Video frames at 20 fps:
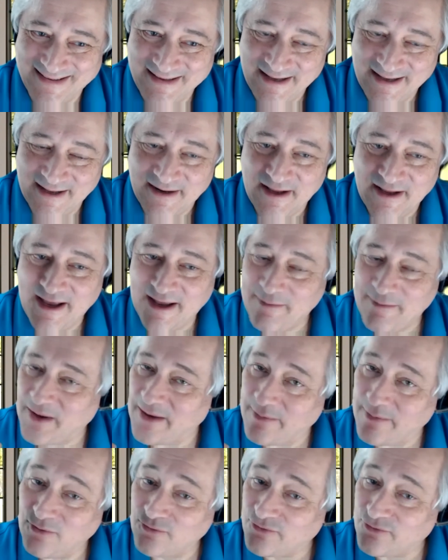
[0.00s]
And he had
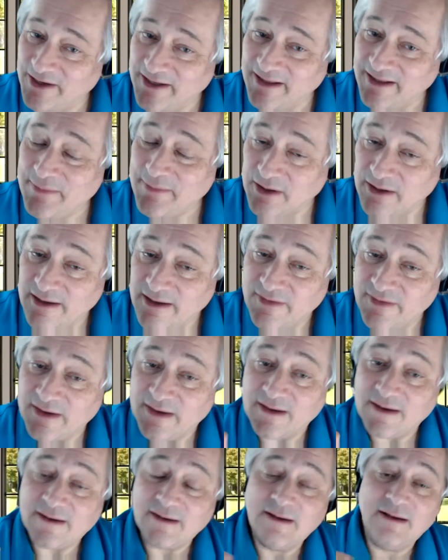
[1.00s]
people really believing
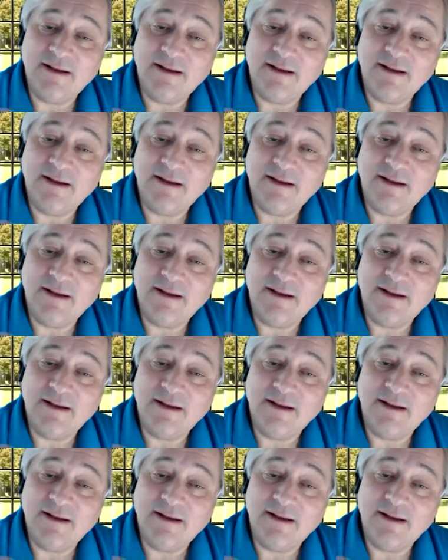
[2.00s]
it.